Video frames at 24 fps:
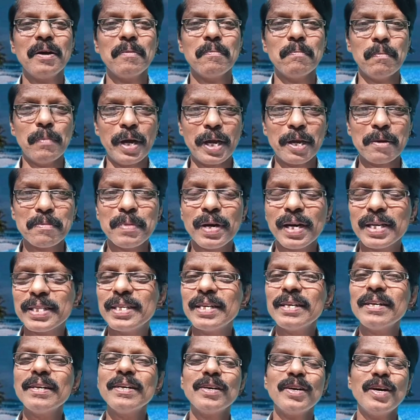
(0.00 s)
my
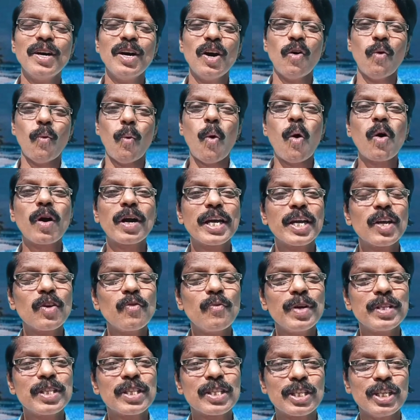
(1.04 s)
mother walking
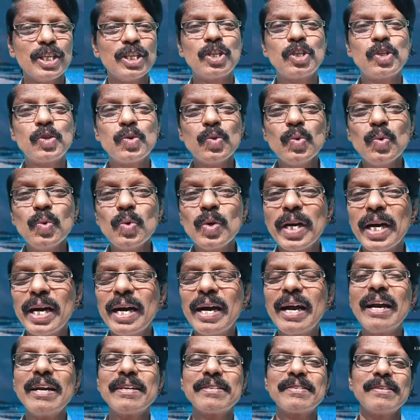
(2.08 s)
with two
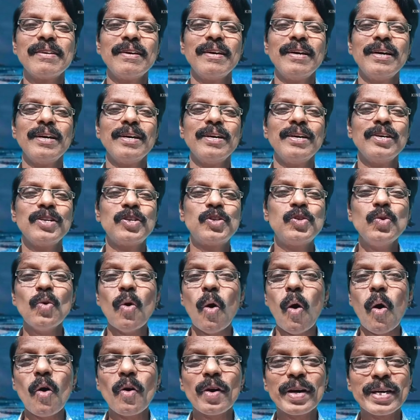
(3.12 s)
girls, two
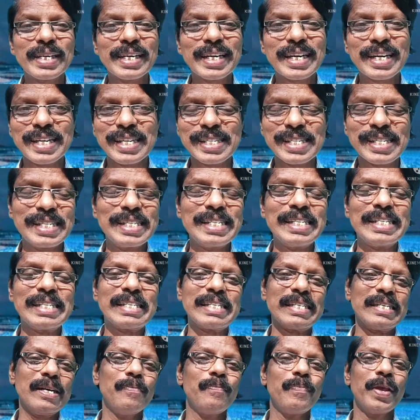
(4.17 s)
of her cousins,
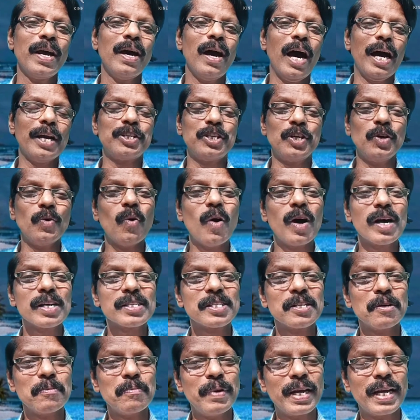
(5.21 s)
and she was
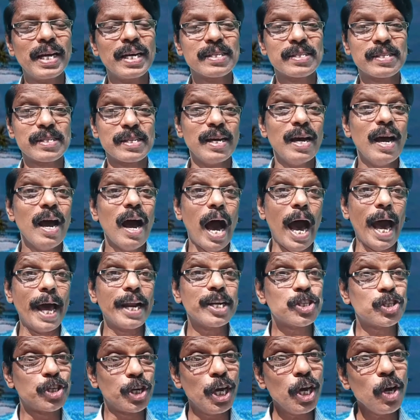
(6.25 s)
the biggest, and
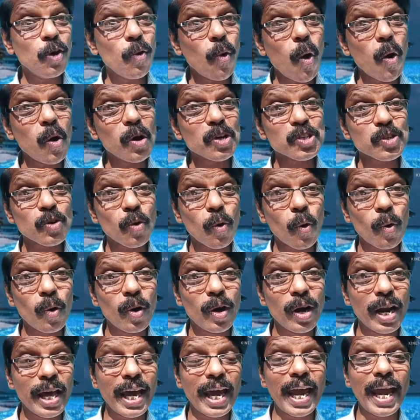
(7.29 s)
she was
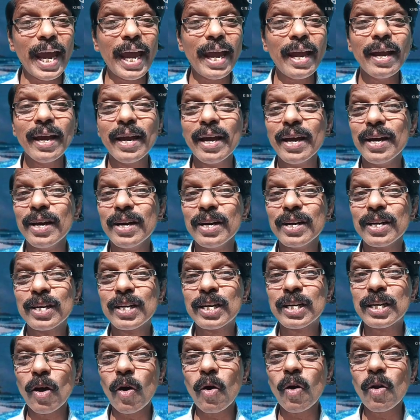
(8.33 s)
only
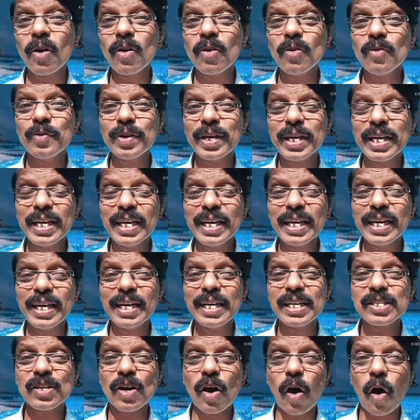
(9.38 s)
12
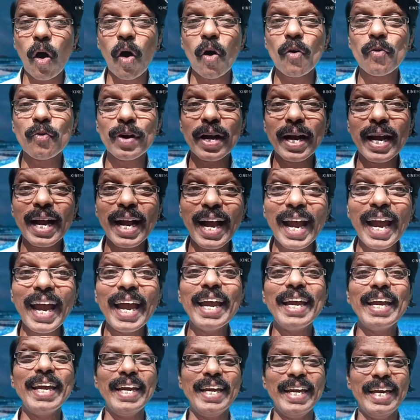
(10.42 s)
years of
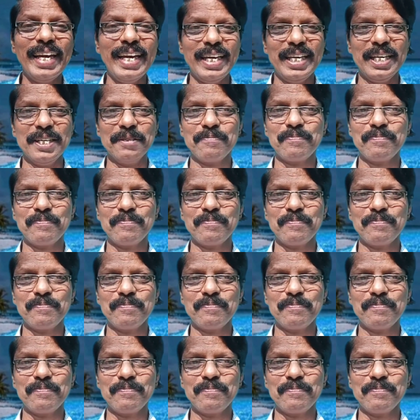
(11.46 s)
age.